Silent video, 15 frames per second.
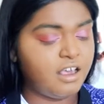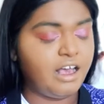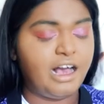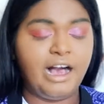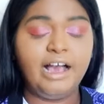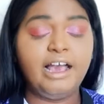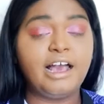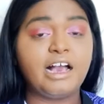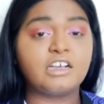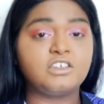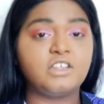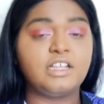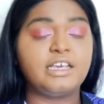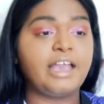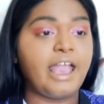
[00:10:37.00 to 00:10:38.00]
I
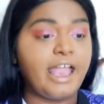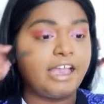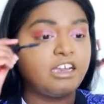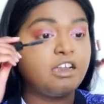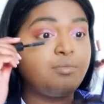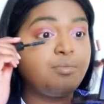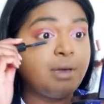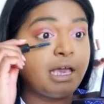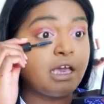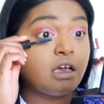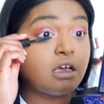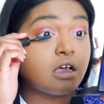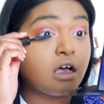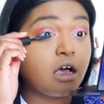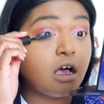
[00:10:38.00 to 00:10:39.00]
actually hated
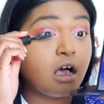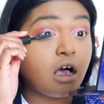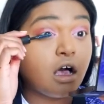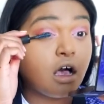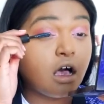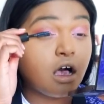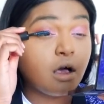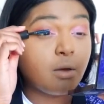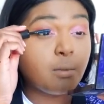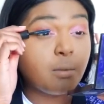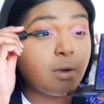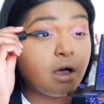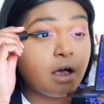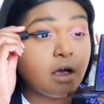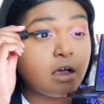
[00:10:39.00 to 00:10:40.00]
pink.
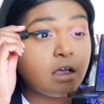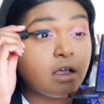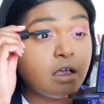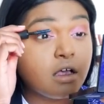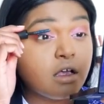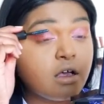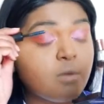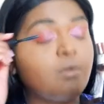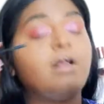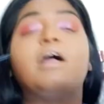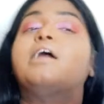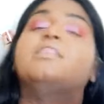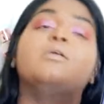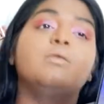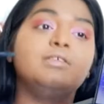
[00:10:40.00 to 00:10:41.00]
There
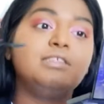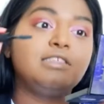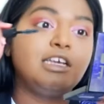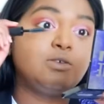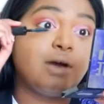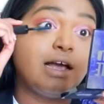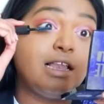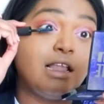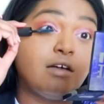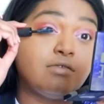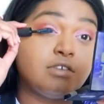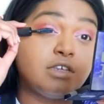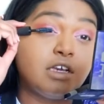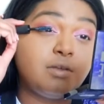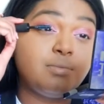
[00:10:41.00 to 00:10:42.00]
was a stage where I
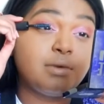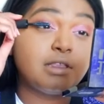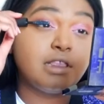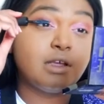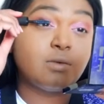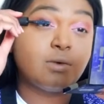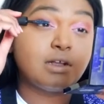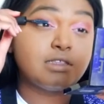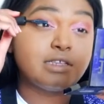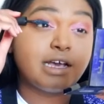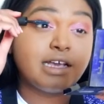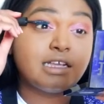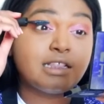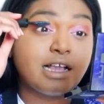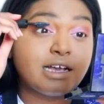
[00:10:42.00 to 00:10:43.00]
loved it, but then once I
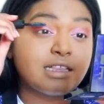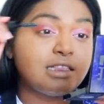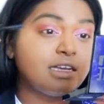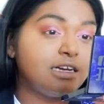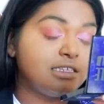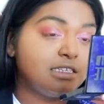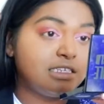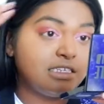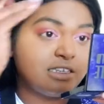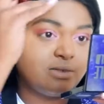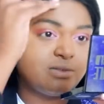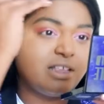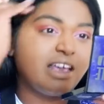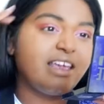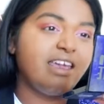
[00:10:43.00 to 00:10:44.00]
hit like 13, I
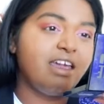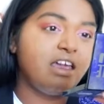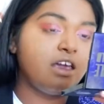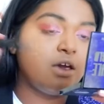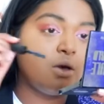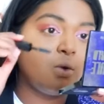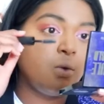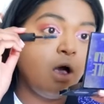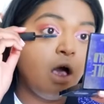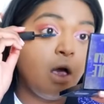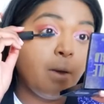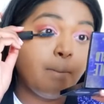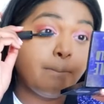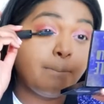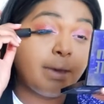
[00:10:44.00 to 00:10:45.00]
was like, ew,
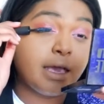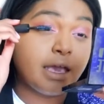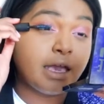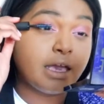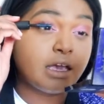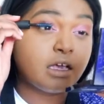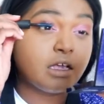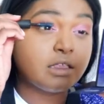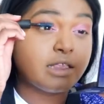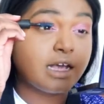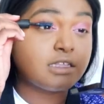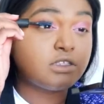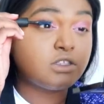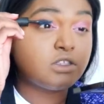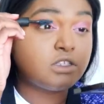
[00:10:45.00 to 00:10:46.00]
pink,
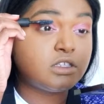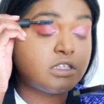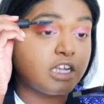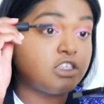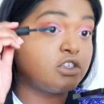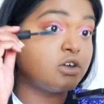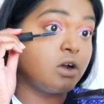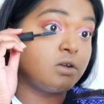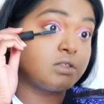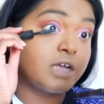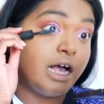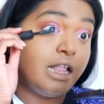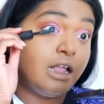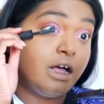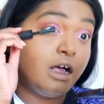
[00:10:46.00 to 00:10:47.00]
that's such a gross
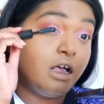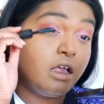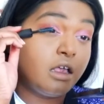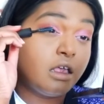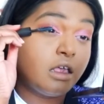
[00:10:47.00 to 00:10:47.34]
color.